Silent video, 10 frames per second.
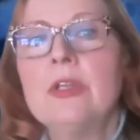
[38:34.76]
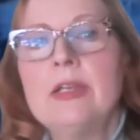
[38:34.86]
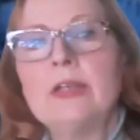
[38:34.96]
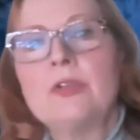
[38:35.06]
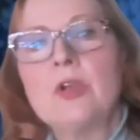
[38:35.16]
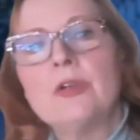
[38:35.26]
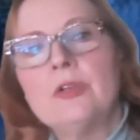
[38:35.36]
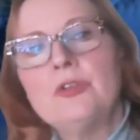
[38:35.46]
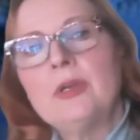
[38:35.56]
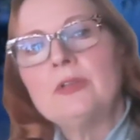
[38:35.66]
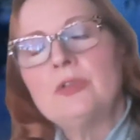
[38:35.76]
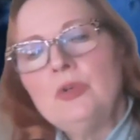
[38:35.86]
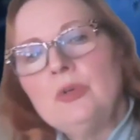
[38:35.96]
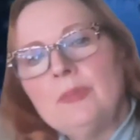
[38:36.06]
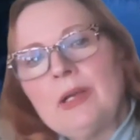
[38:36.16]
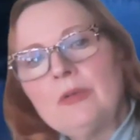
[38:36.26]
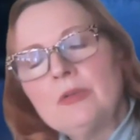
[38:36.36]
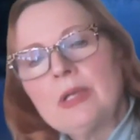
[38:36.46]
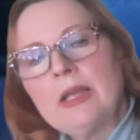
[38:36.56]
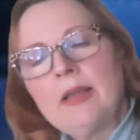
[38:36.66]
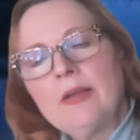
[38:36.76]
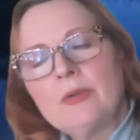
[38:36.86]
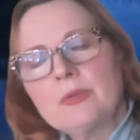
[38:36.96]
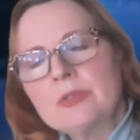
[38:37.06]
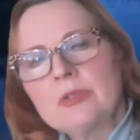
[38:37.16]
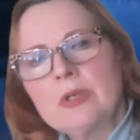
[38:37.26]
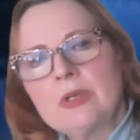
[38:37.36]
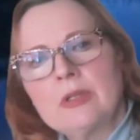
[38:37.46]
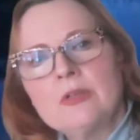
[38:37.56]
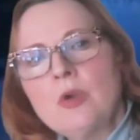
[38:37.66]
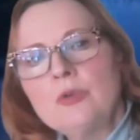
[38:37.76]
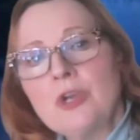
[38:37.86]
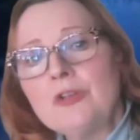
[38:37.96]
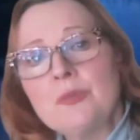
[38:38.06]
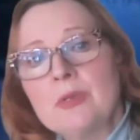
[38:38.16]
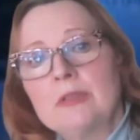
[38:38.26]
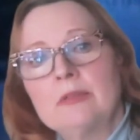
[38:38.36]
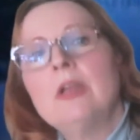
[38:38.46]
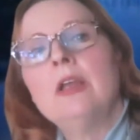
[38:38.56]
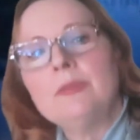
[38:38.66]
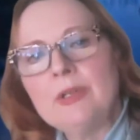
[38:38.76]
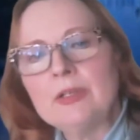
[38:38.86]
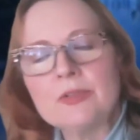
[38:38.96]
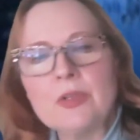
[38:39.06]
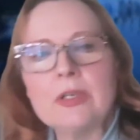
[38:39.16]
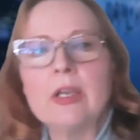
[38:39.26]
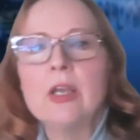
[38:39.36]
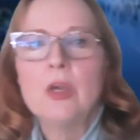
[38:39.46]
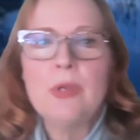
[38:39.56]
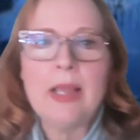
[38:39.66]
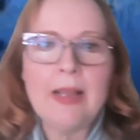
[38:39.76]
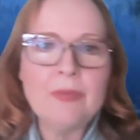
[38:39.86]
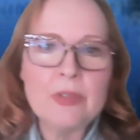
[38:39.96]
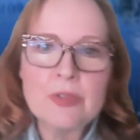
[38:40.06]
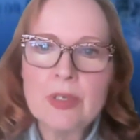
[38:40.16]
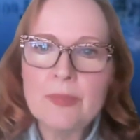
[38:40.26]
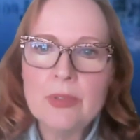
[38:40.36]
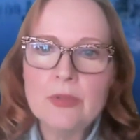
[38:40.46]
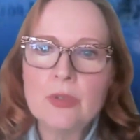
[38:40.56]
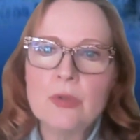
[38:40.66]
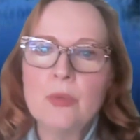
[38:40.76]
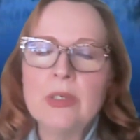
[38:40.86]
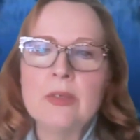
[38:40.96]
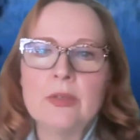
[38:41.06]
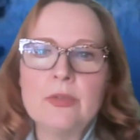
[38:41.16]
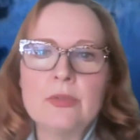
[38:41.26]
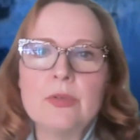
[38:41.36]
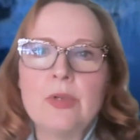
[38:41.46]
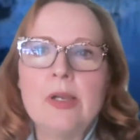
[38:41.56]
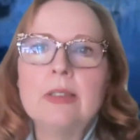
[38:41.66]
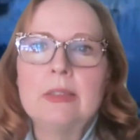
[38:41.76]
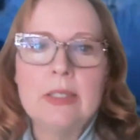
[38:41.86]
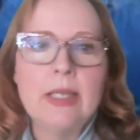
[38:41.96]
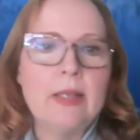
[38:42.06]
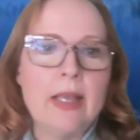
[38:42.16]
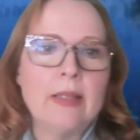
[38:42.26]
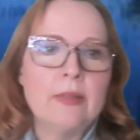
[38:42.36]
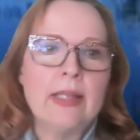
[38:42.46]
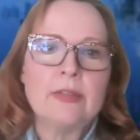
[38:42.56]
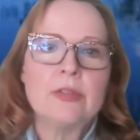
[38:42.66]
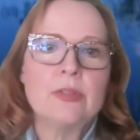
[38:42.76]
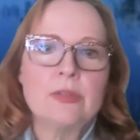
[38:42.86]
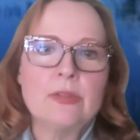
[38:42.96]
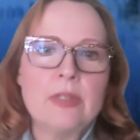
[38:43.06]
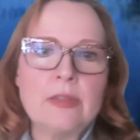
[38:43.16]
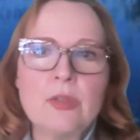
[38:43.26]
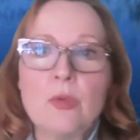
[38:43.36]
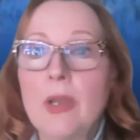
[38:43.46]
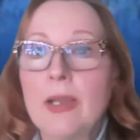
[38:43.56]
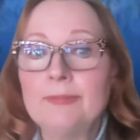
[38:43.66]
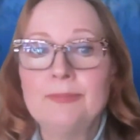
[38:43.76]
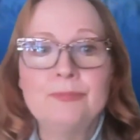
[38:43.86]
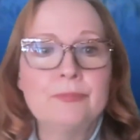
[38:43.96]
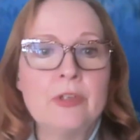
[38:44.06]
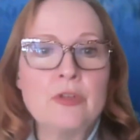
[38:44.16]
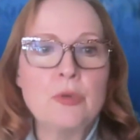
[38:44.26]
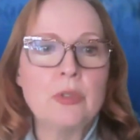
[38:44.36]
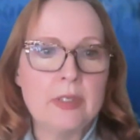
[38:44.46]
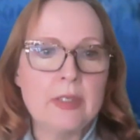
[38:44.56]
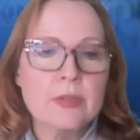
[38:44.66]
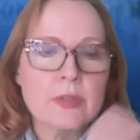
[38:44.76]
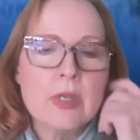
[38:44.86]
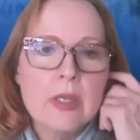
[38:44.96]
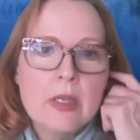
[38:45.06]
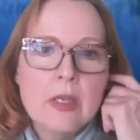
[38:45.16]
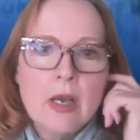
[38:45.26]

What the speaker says: next card that you had too about or it was no judgment. I mean, it's like we have to step into the witness. And that's the way. It truly is. Um,